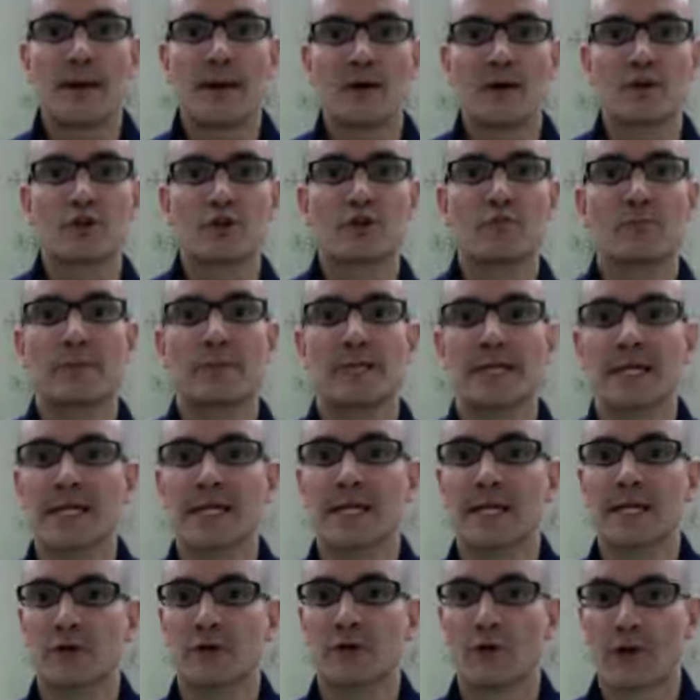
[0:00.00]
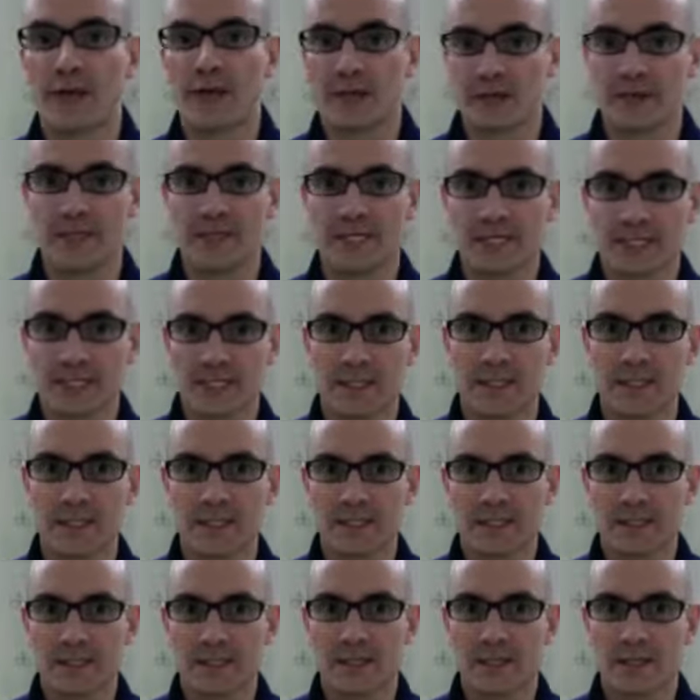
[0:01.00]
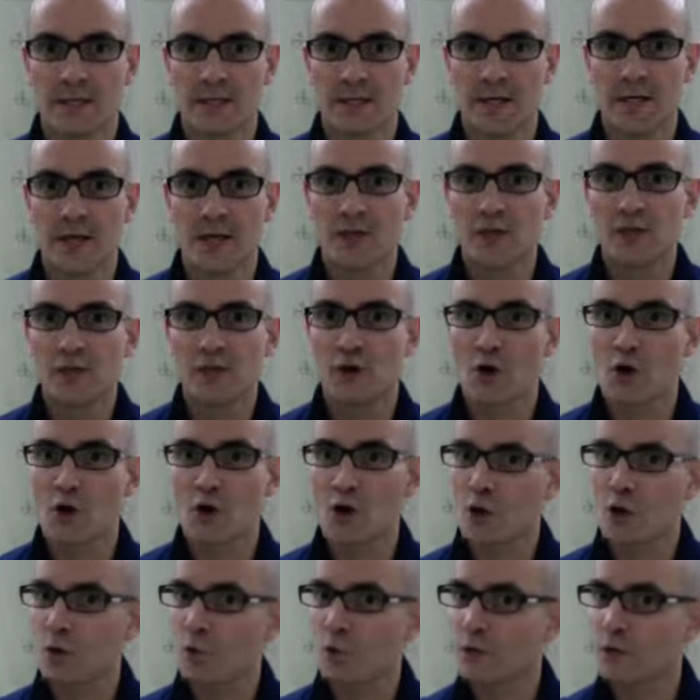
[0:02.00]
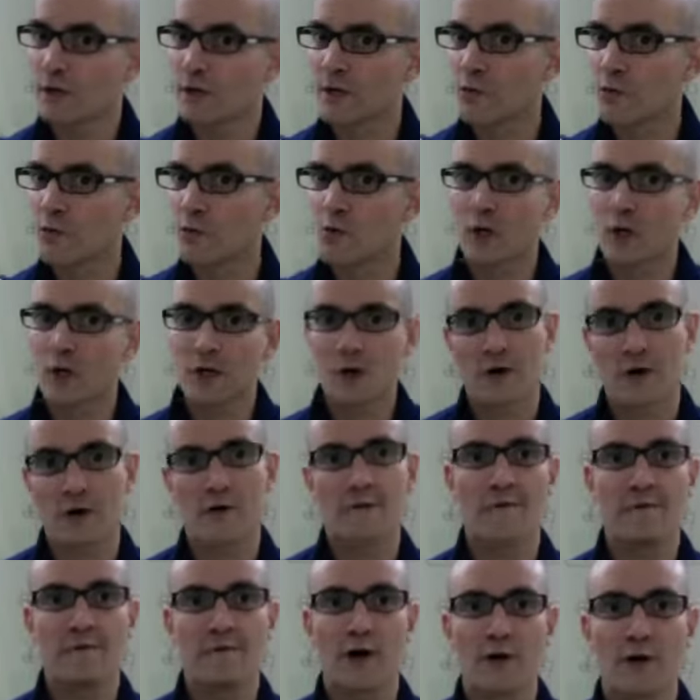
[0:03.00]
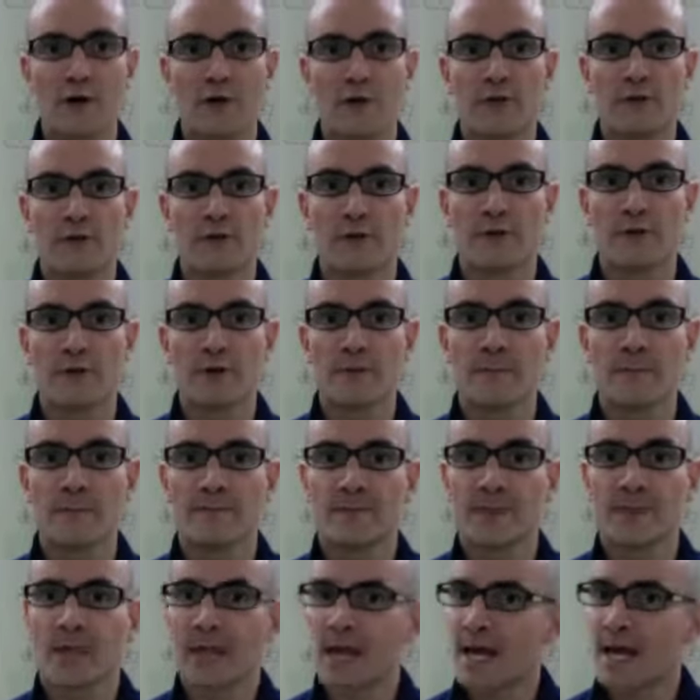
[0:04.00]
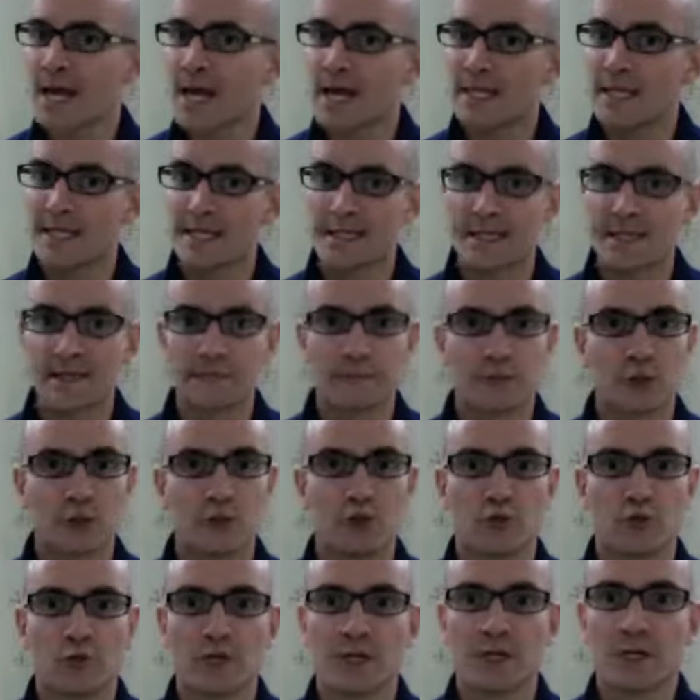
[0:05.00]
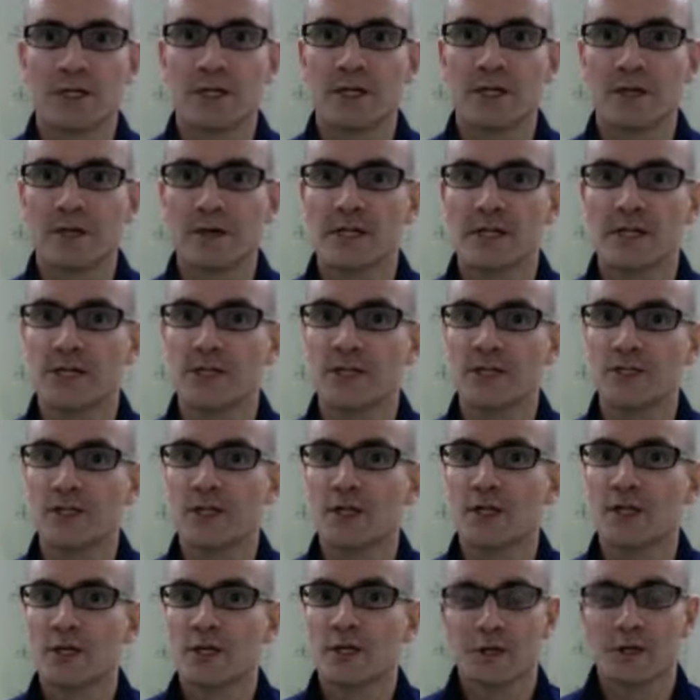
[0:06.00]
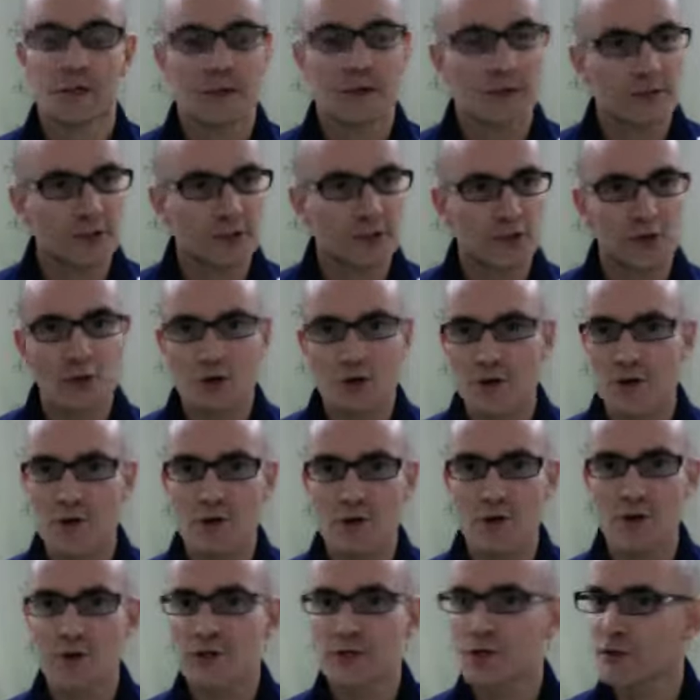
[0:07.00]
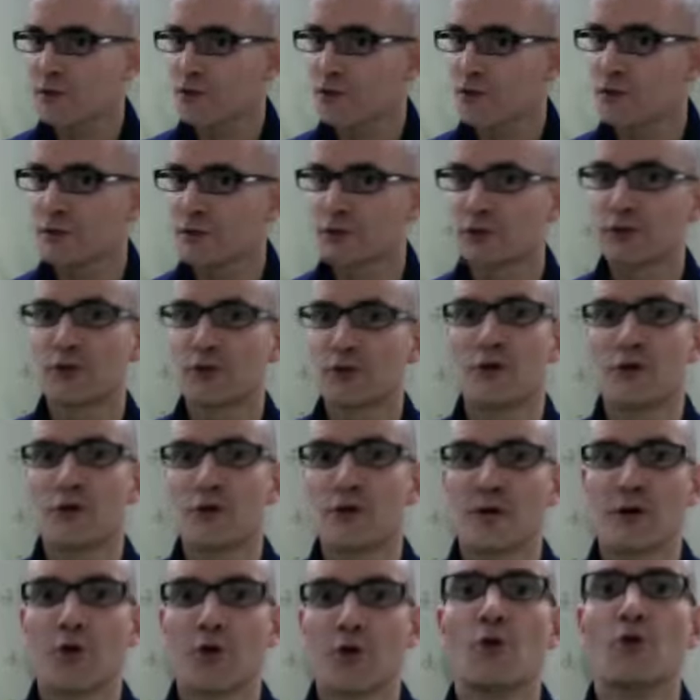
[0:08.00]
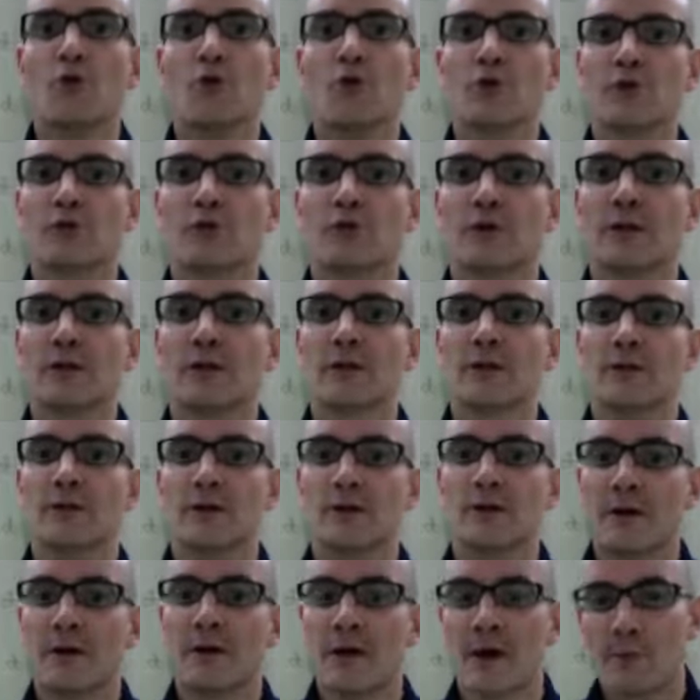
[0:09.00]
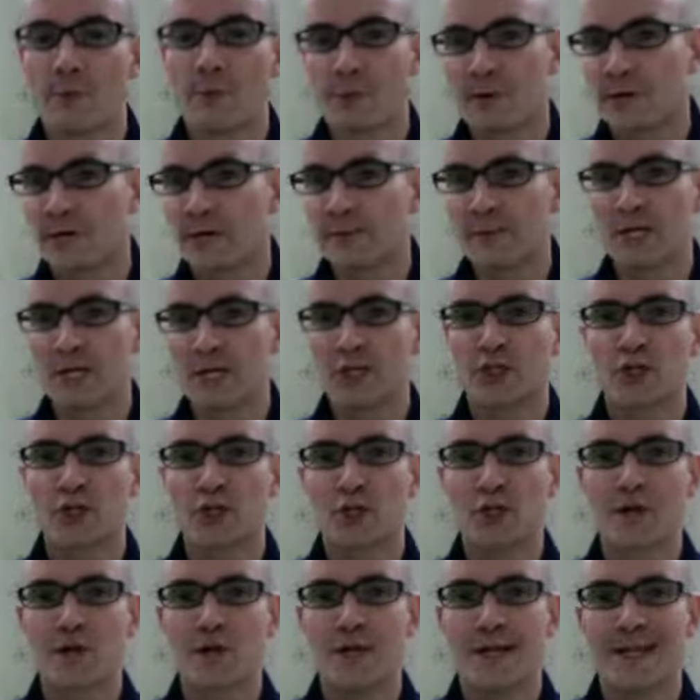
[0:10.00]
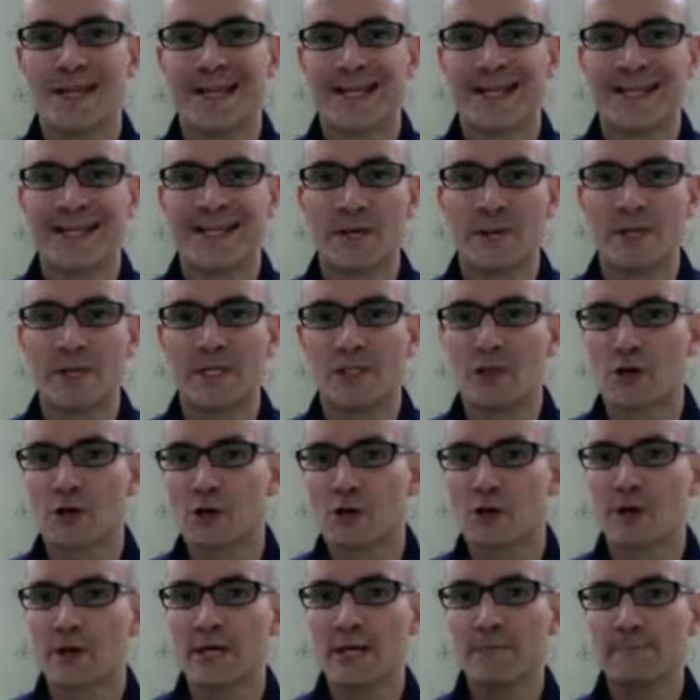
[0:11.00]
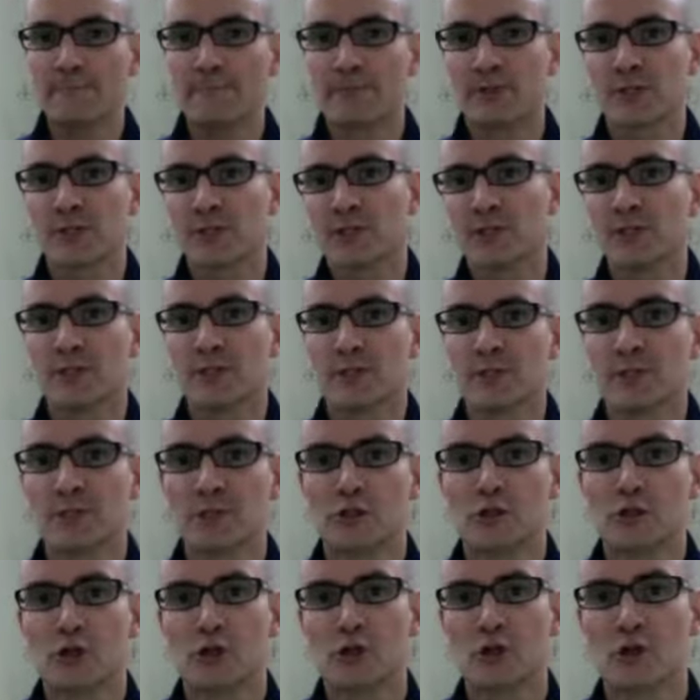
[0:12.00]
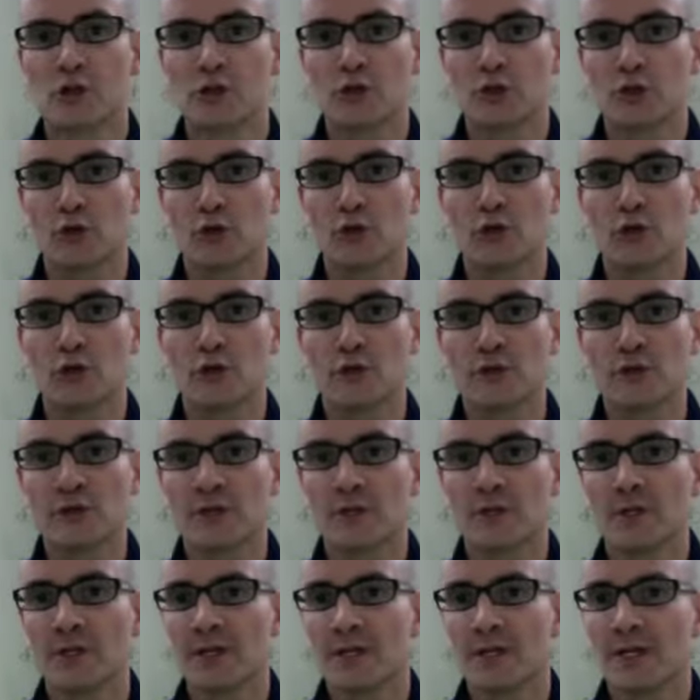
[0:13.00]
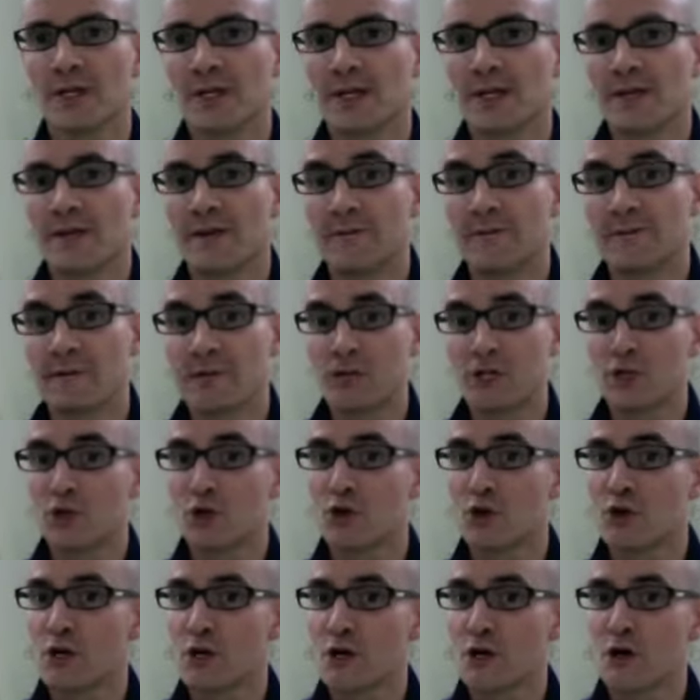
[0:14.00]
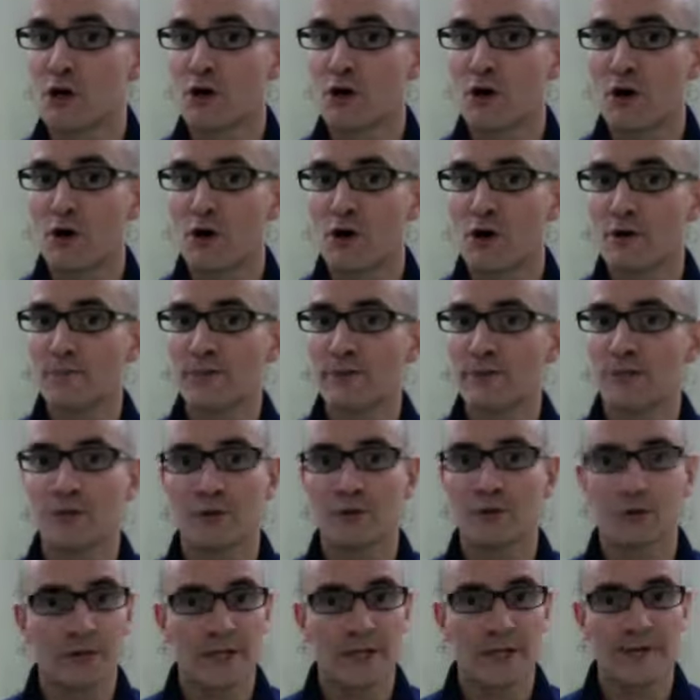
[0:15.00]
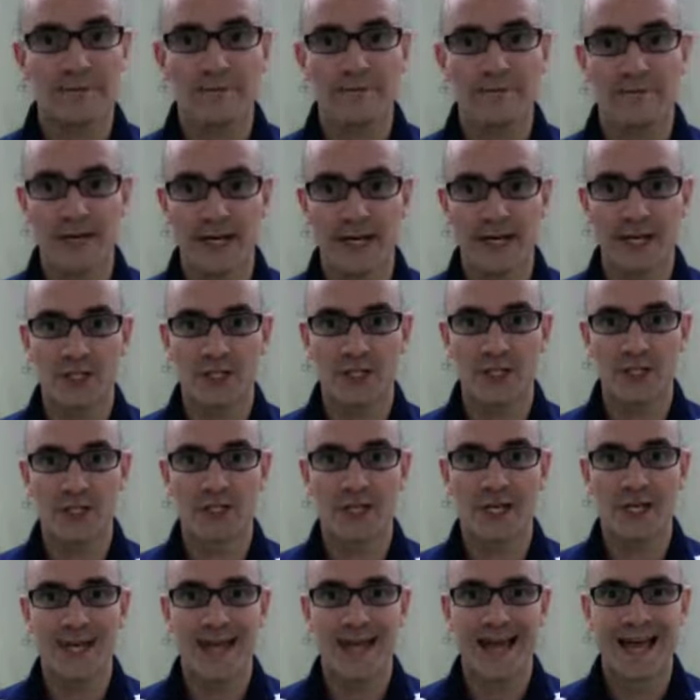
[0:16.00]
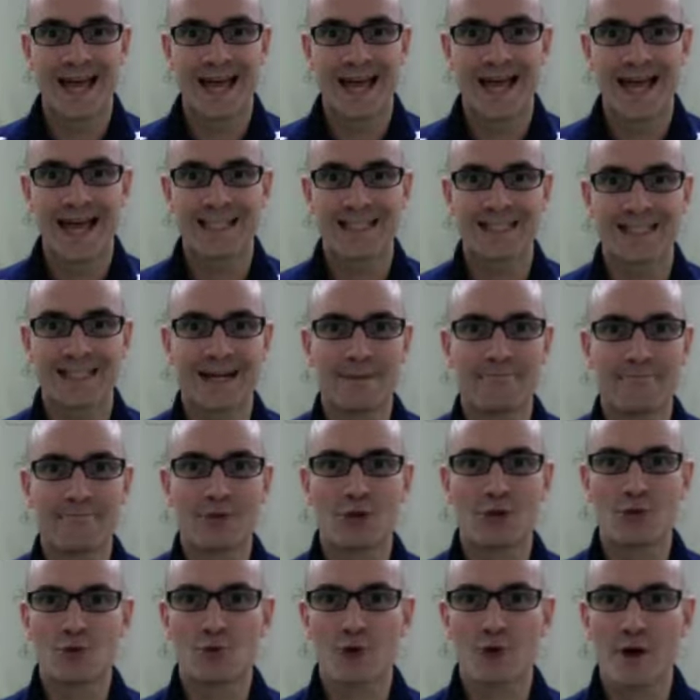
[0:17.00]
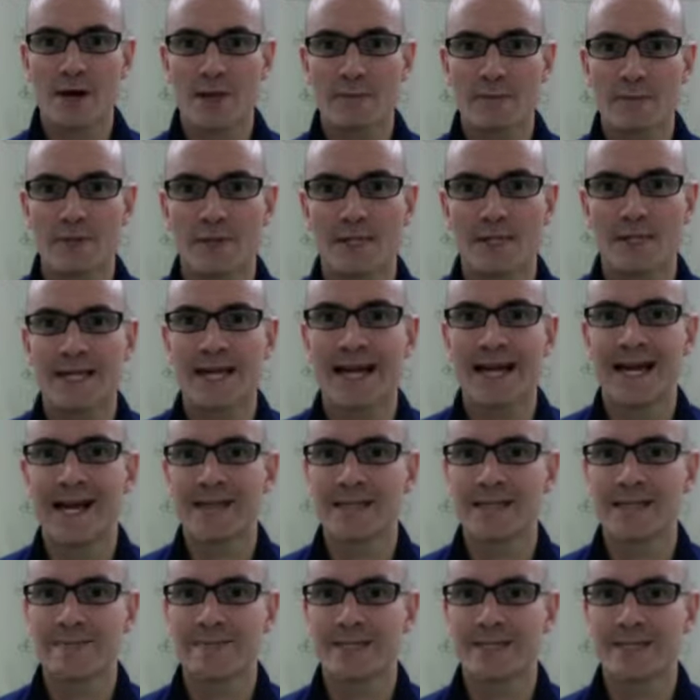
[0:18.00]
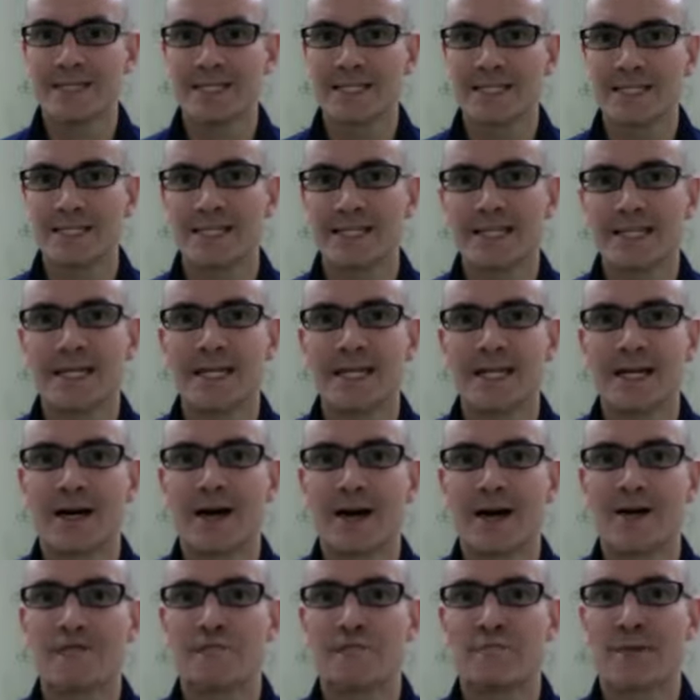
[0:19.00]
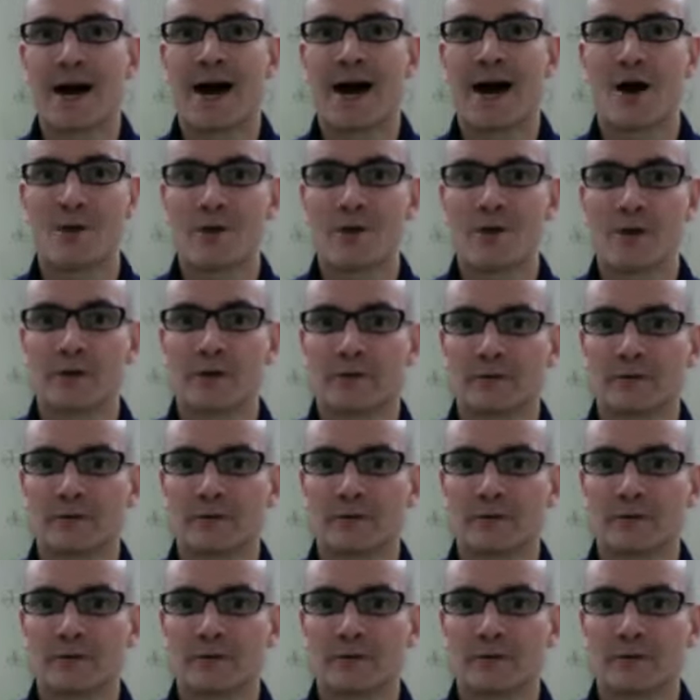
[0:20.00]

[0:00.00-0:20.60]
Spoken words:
better speed and greater distance. So we're going to work on our follow-through, and the simple drill here is called a turn, turn, turn, and hold drill. We're going to make sure that we turn our hips, turn our shoulders, and finish turning our arms and hold that finish, and it's an incredible element of power.